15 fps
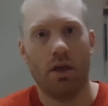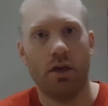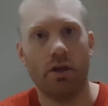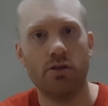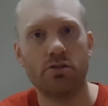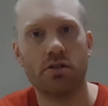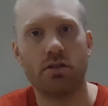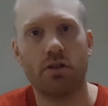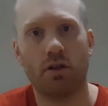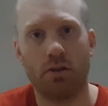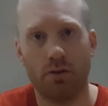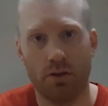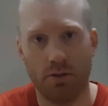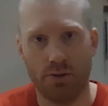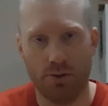Here's
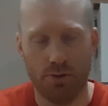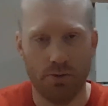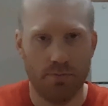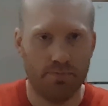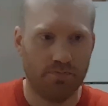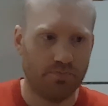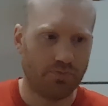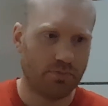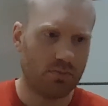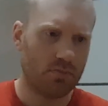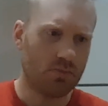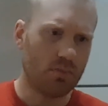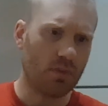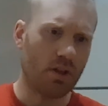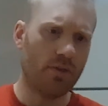another issue
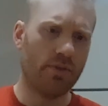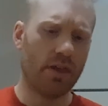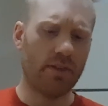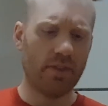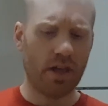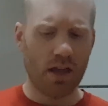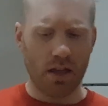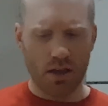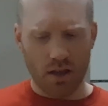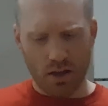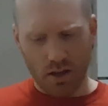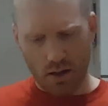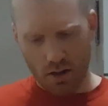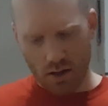that